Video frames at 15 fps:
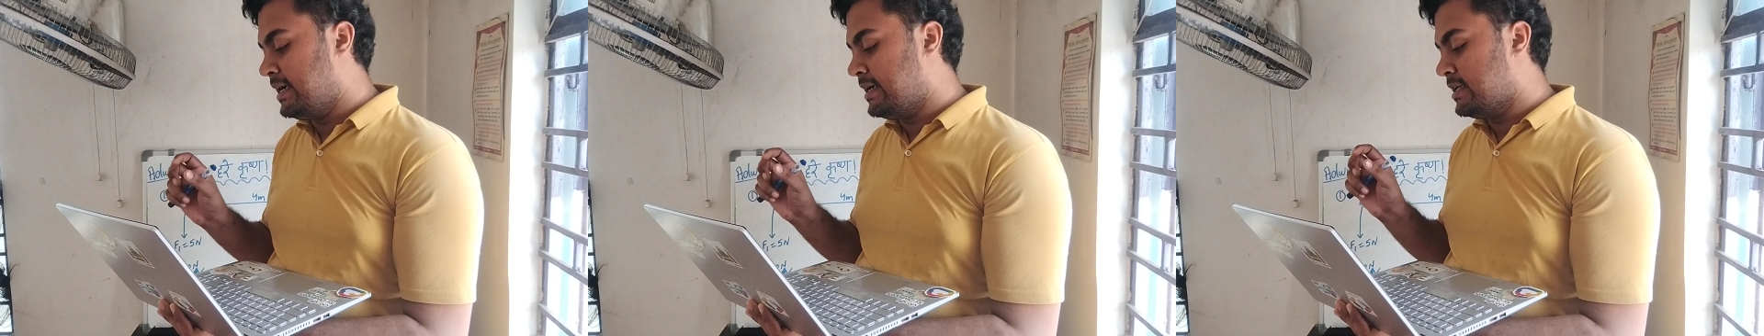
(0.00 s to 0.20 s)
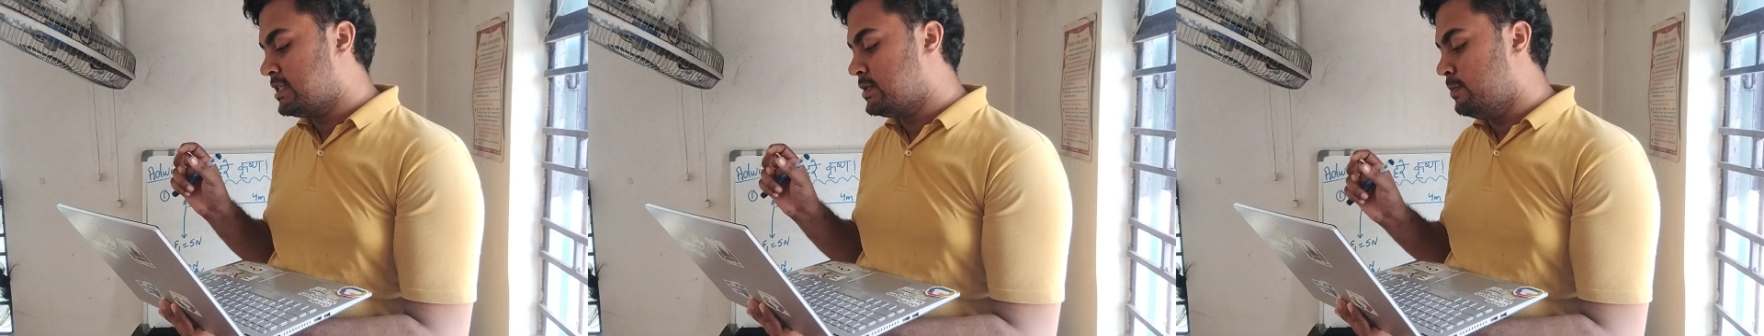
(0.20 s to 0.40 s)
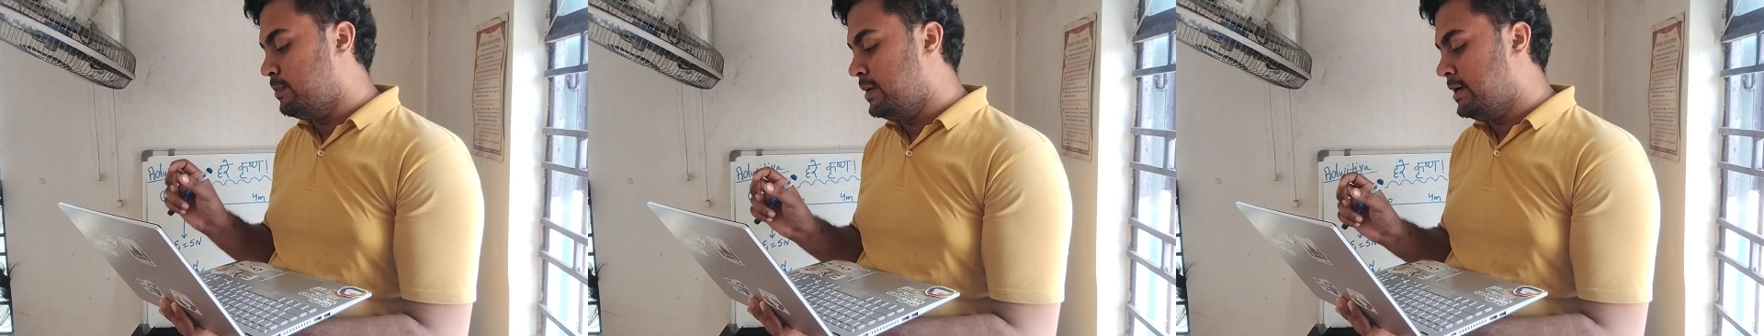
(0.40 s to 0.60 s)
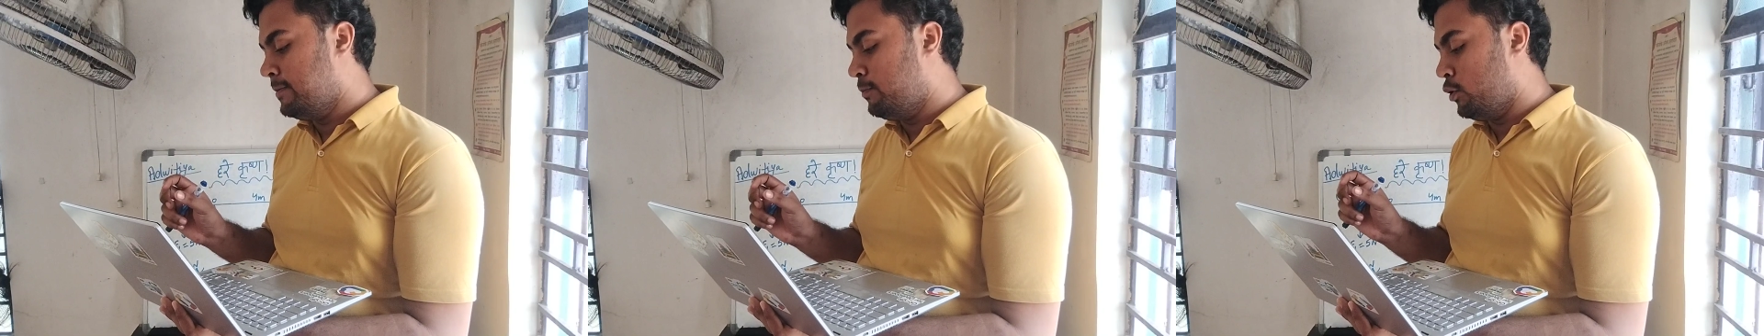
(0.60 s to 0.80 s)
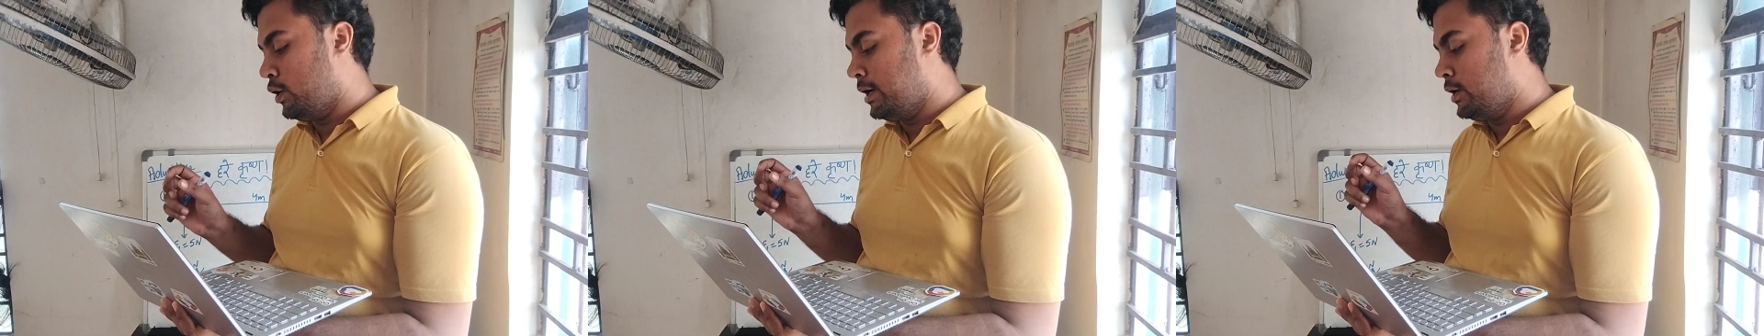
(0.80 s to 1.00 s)
at its
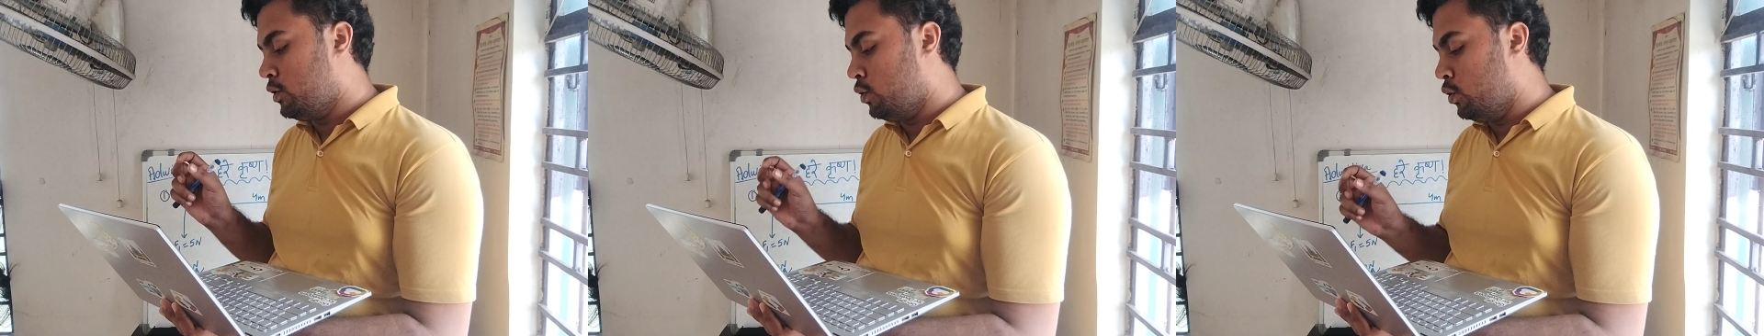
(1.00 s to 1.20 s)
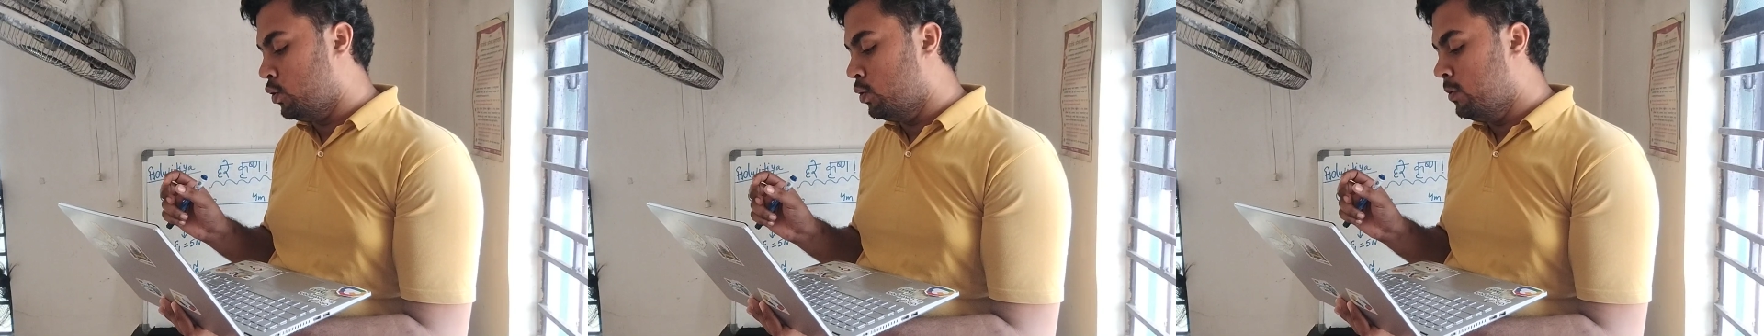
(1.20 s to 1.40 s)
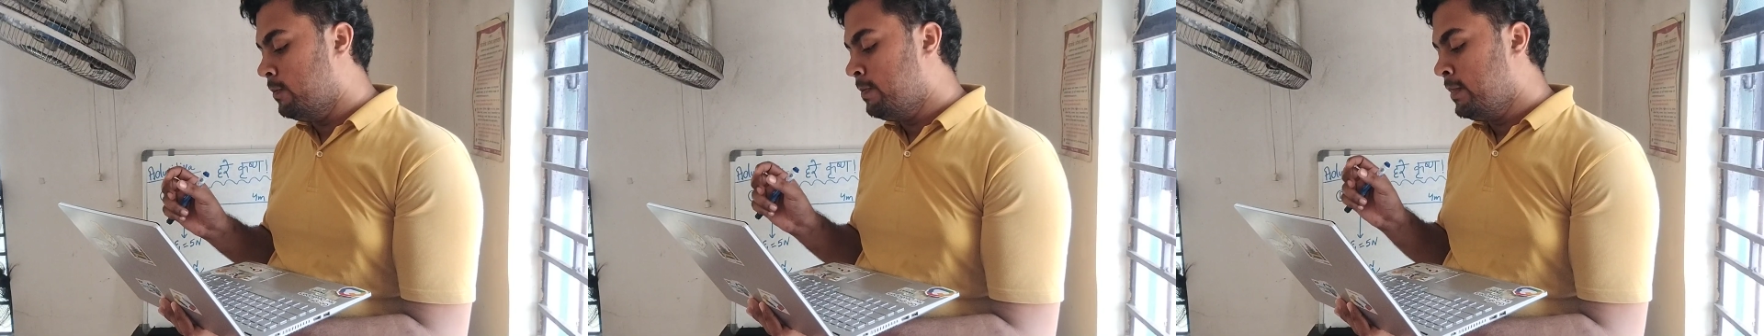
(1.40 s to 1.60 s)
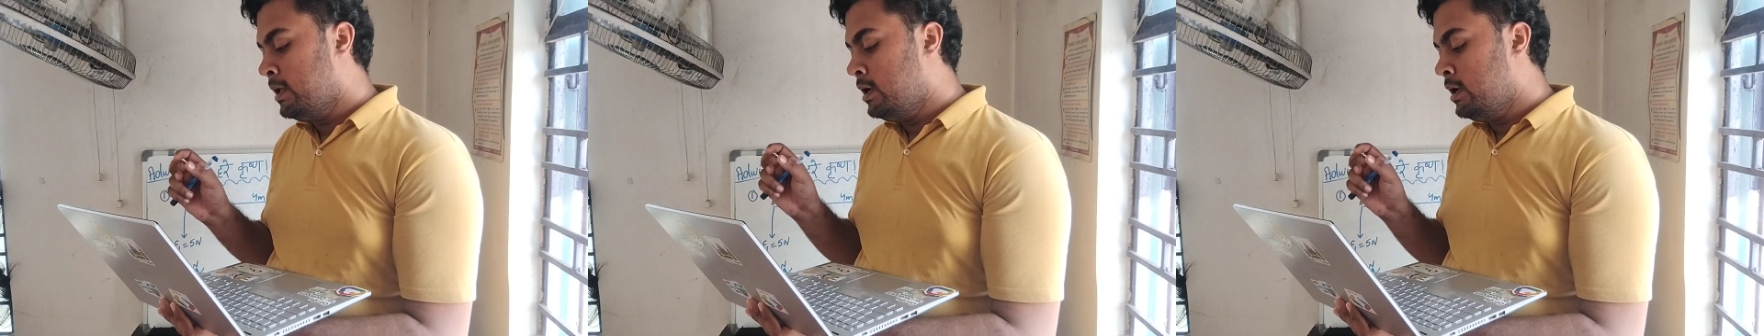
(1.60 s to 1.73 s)
midpoint O,